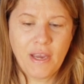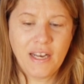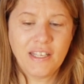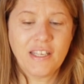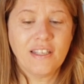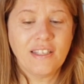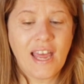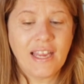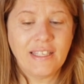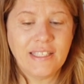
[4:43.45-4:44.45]
And it's a
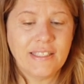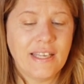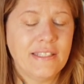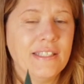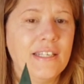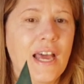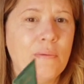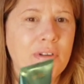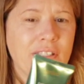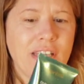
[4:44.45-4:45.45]
lightly scented.
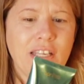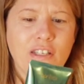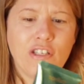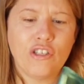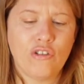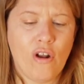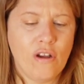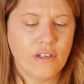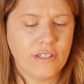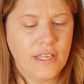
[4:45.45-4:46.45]
I wouldn't say it's a
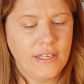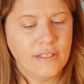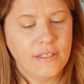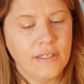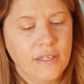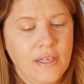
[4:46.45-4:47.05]
strong scent.